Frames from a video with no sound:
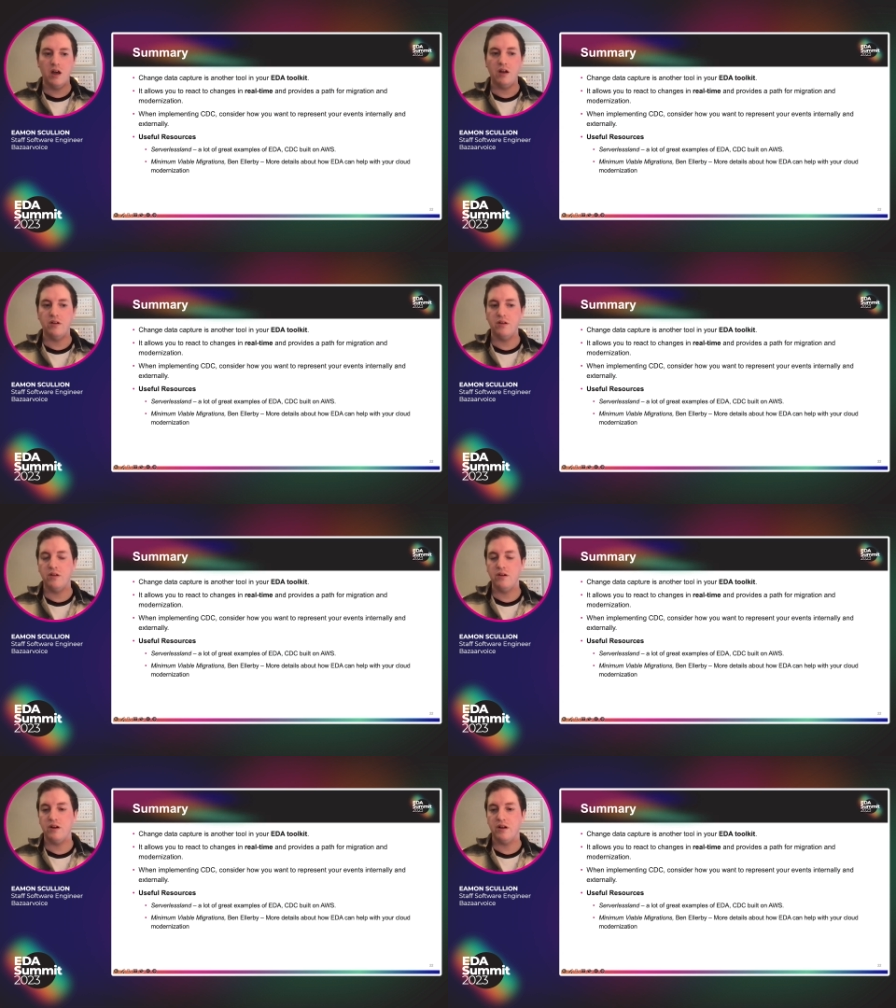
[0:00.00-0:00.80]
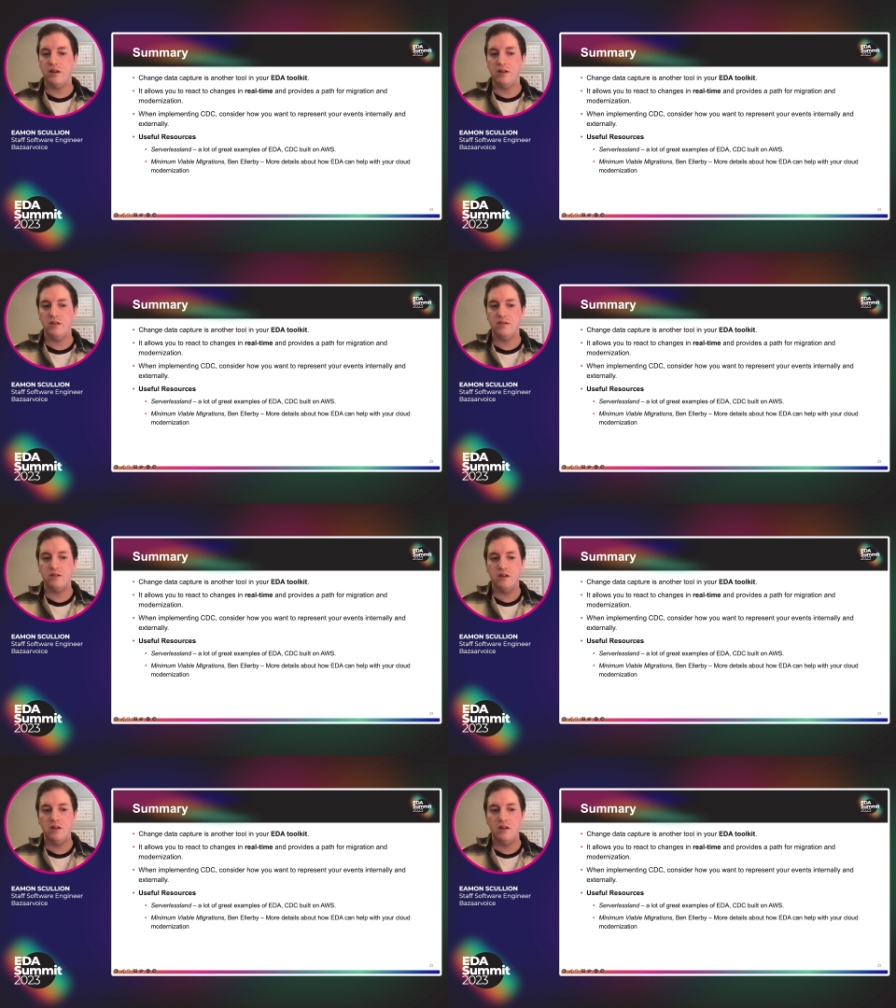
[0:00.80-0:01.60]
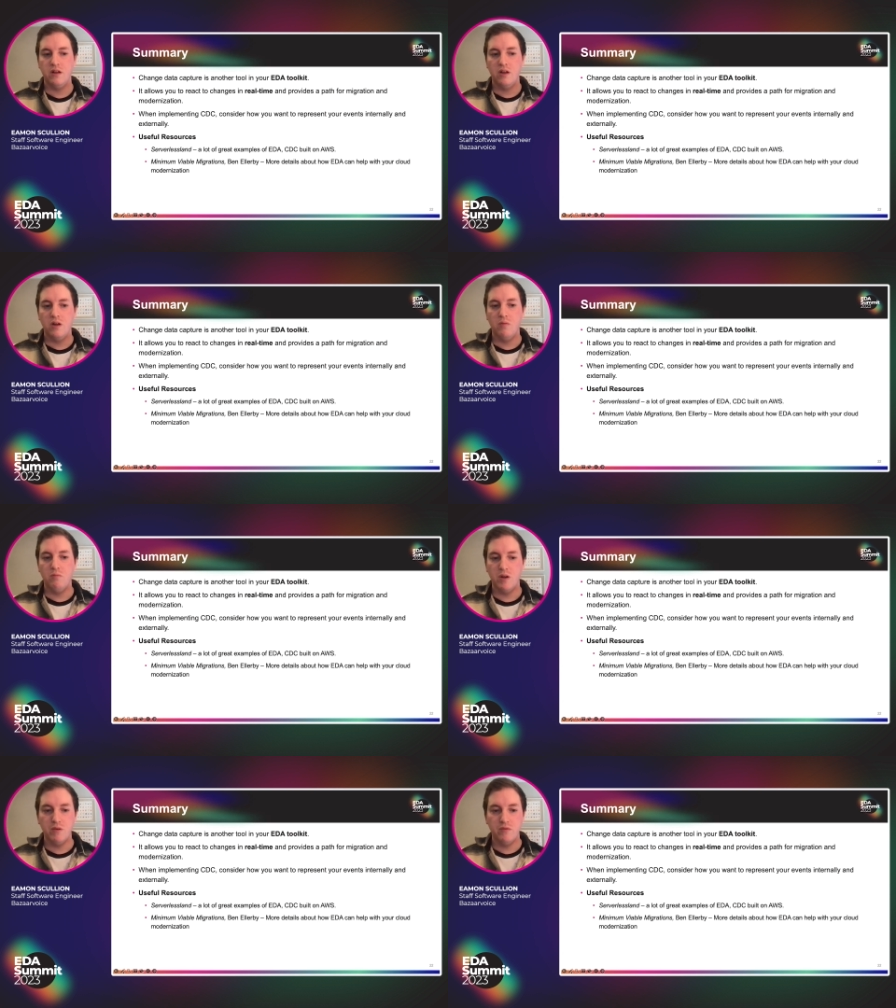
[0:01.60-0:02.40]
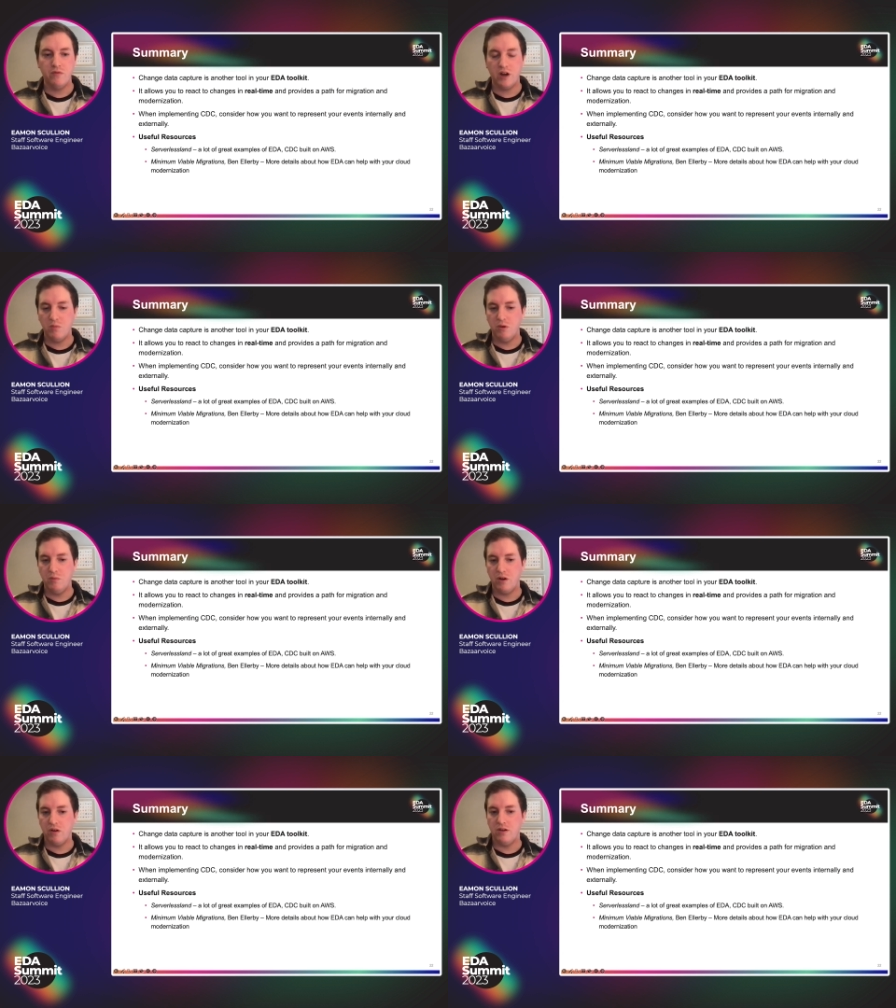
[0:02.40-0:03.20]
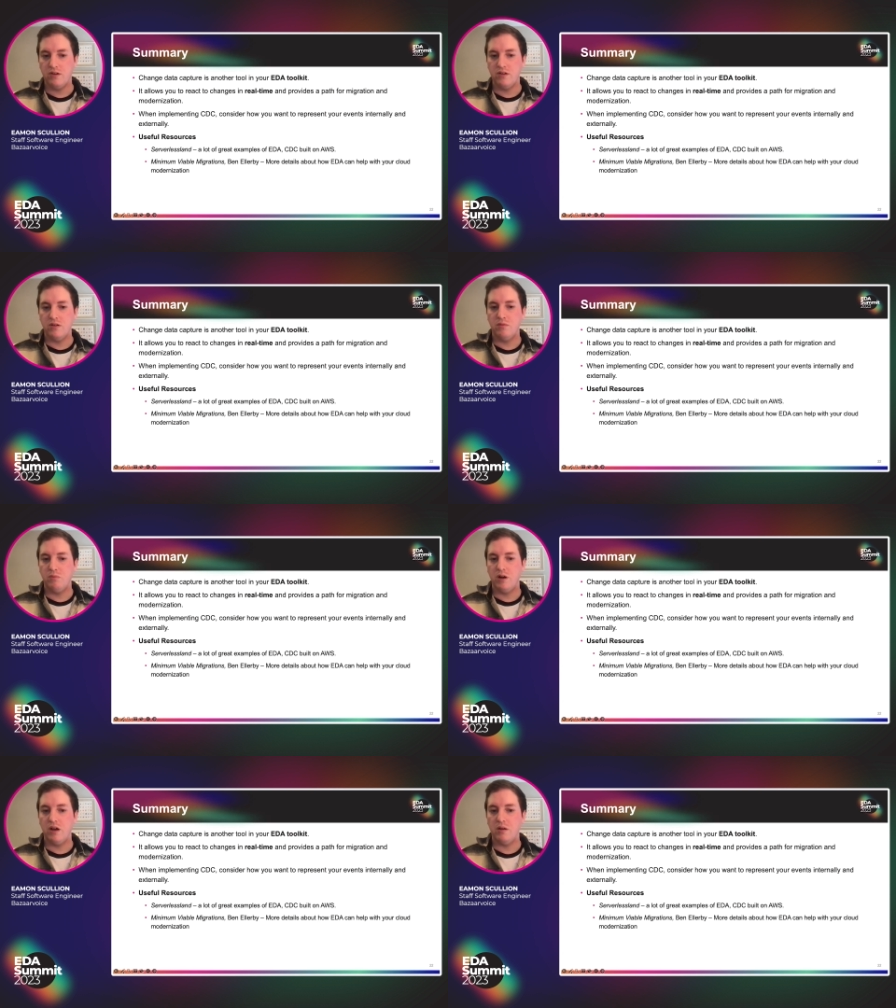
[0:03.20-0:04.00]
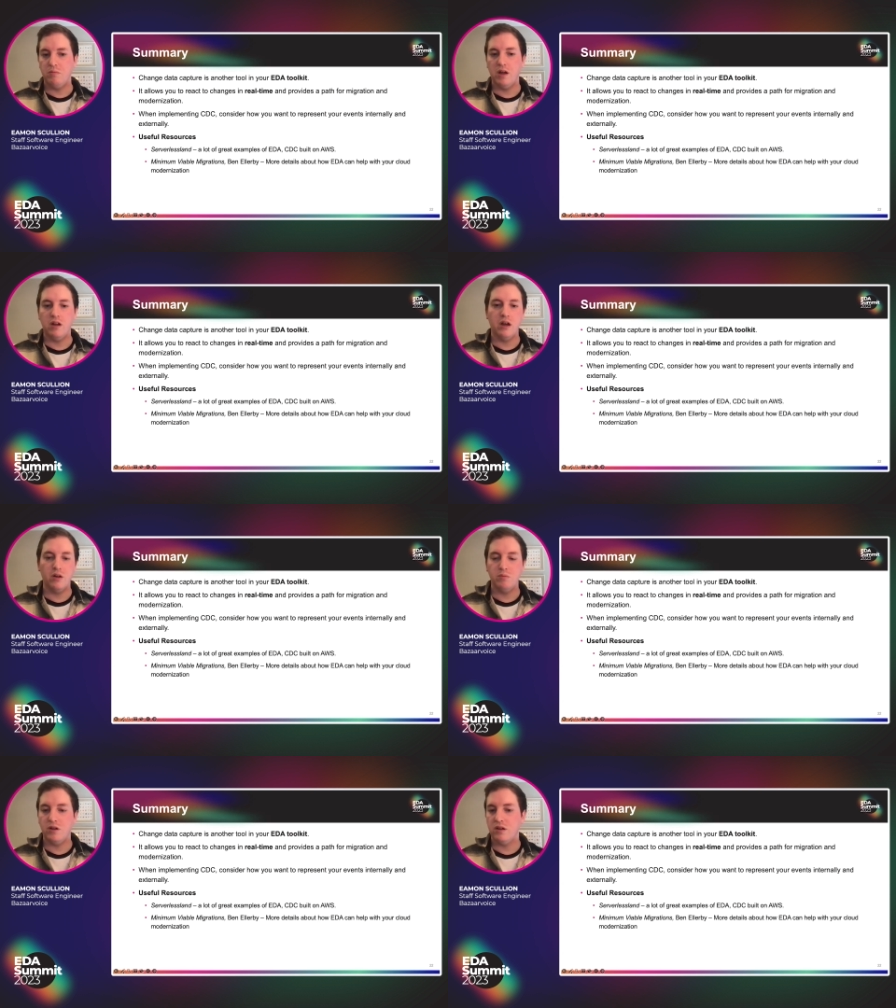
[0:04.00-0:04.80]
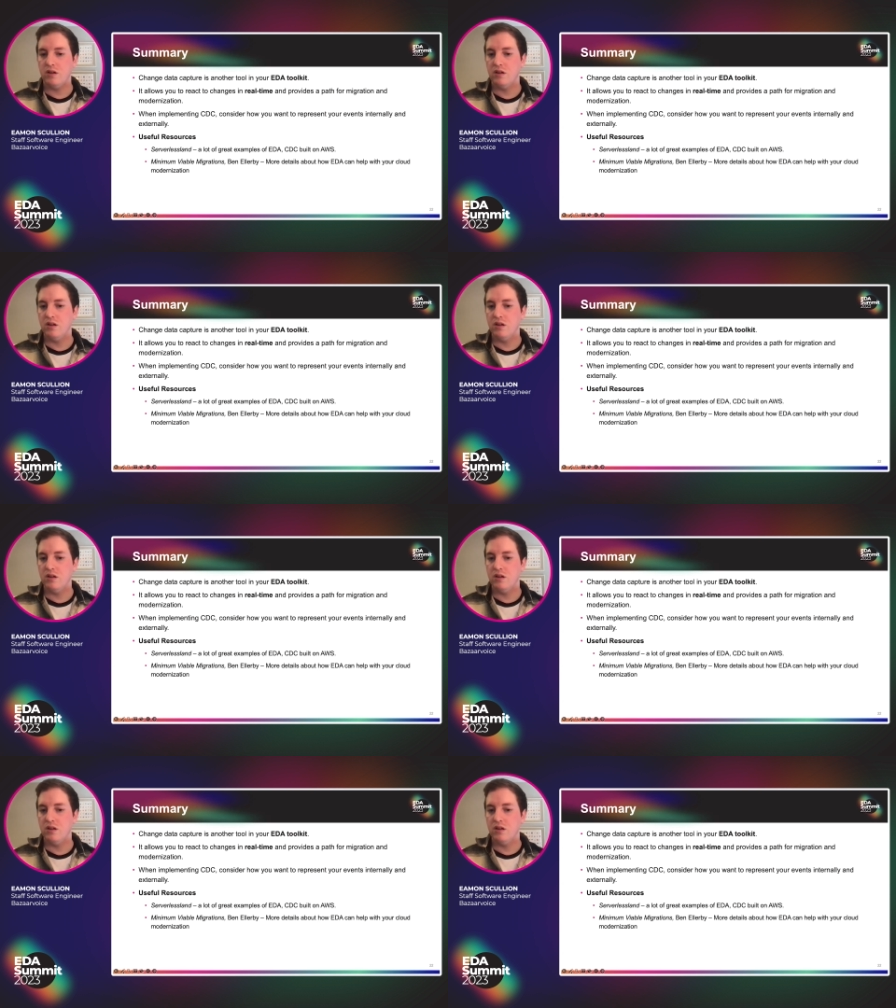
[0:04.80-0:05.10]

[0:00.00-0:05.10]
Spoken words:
And another is Minimum Viable Migrations by Ben Ellerby.